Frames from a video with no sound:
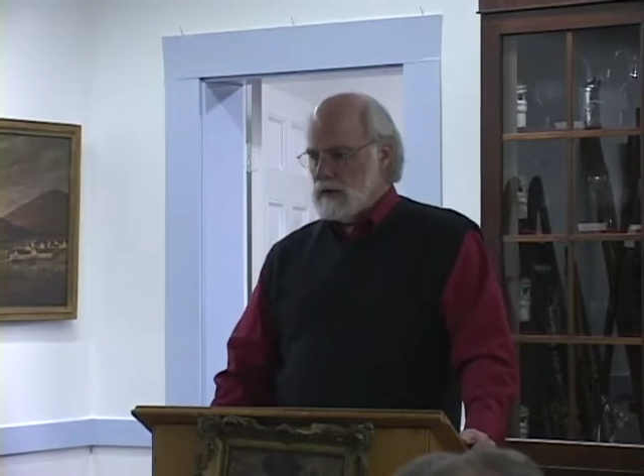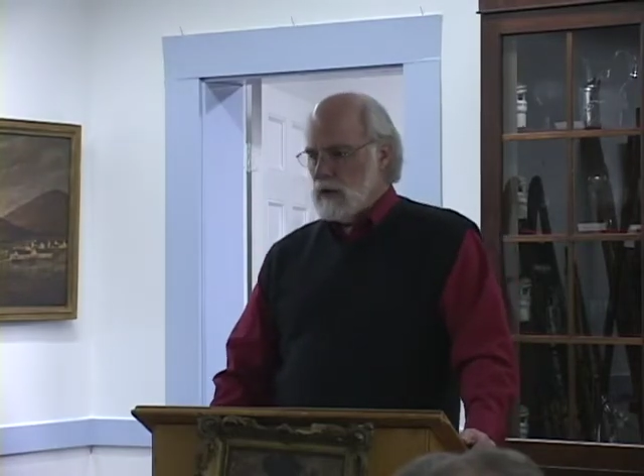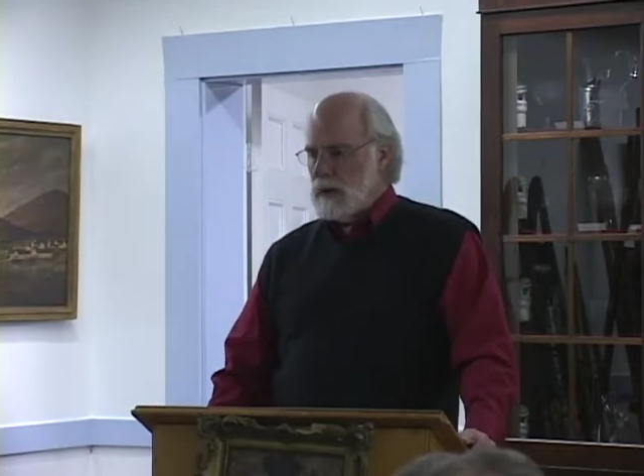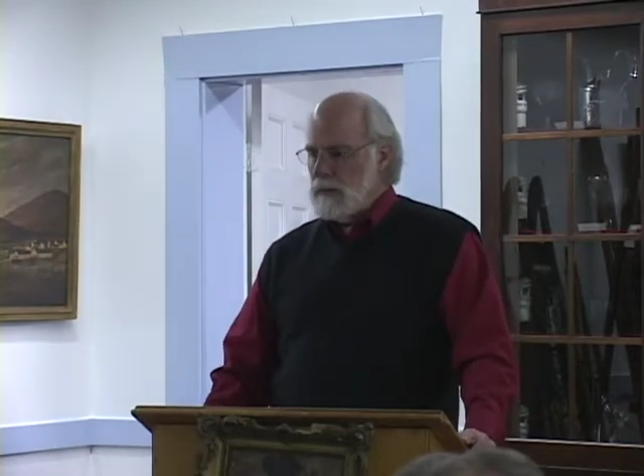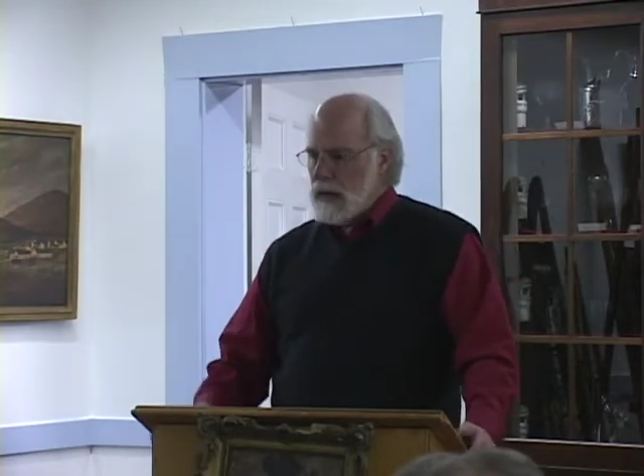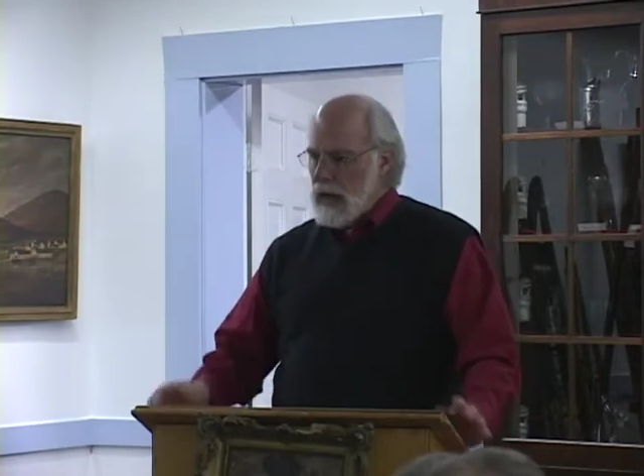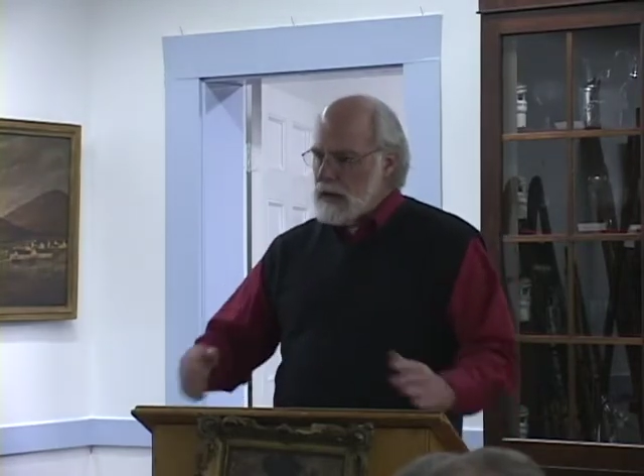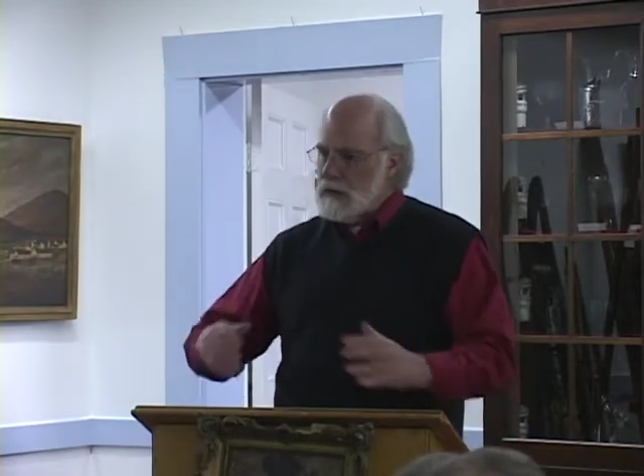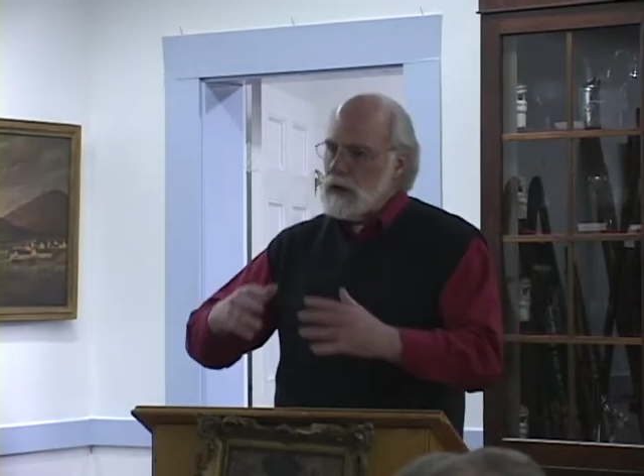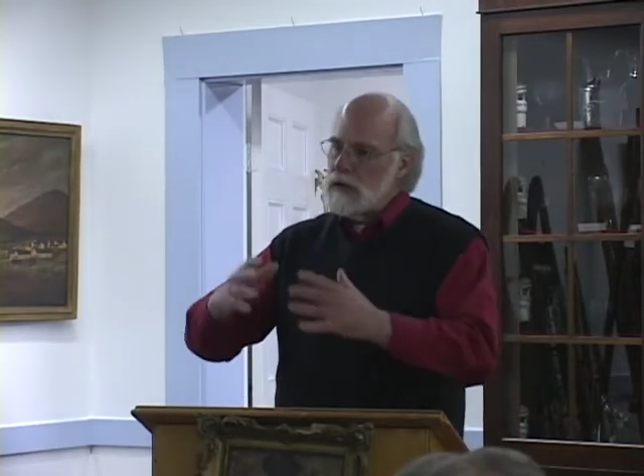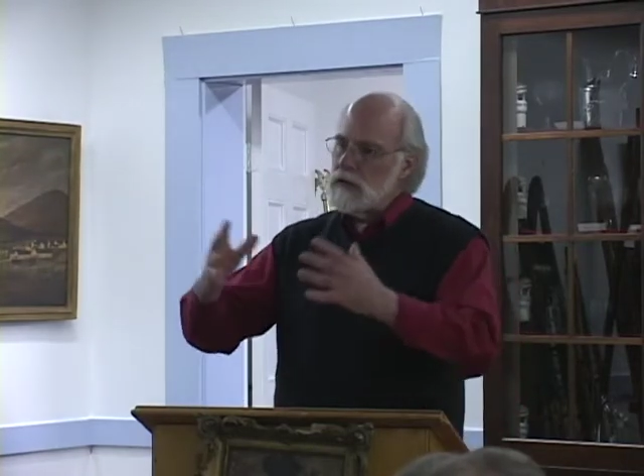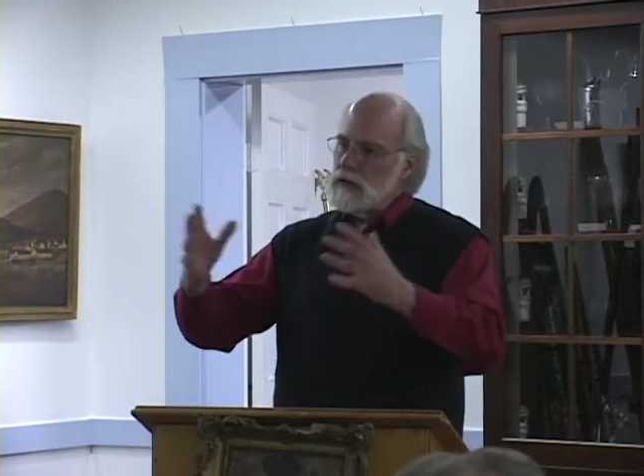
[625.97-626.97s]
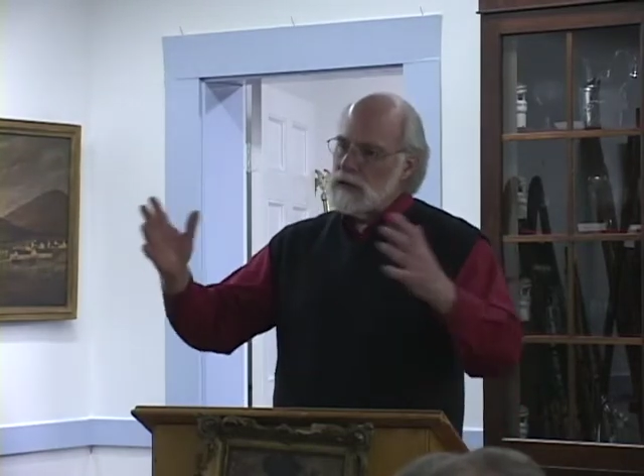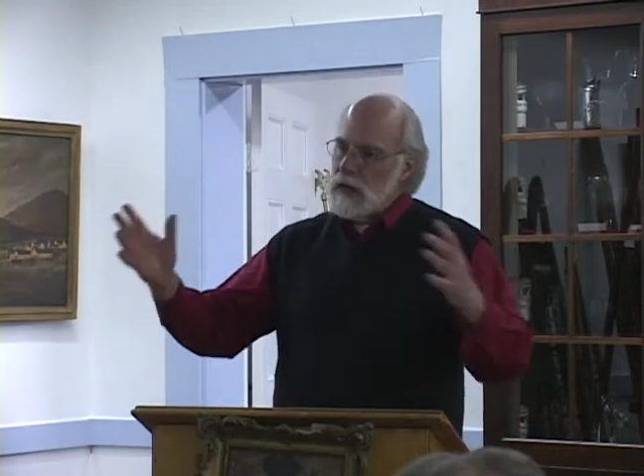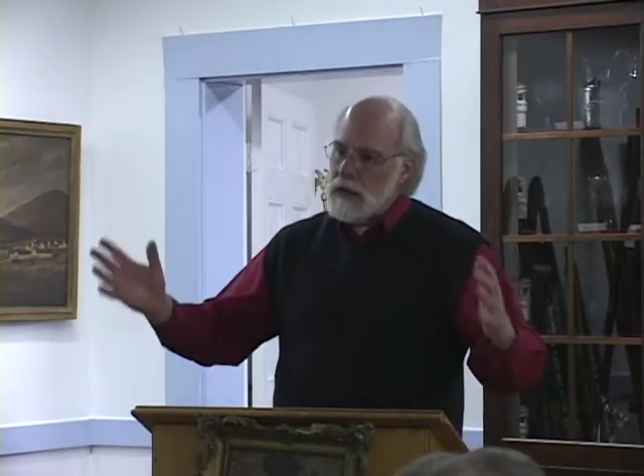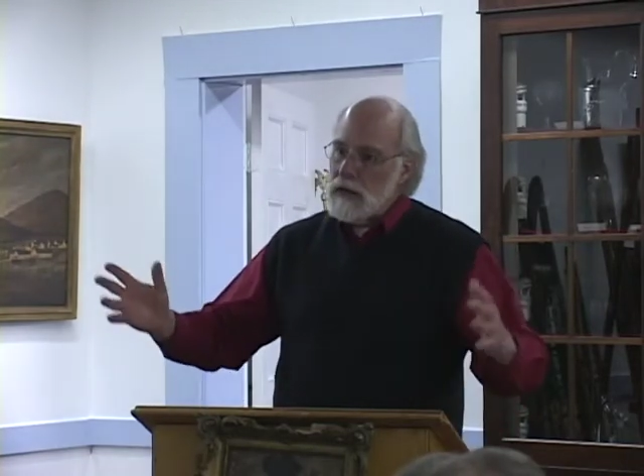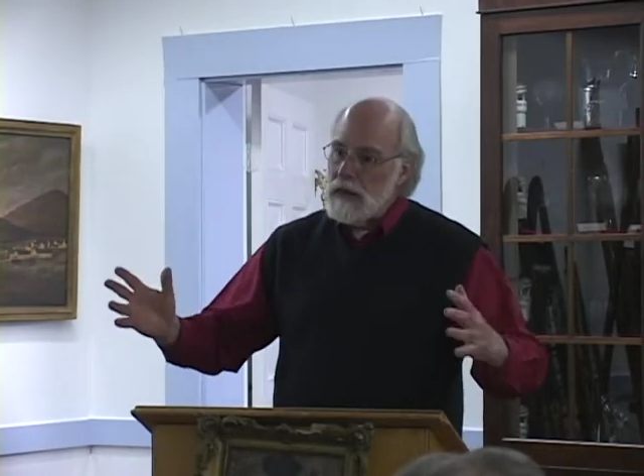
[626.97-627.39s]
so I began to understand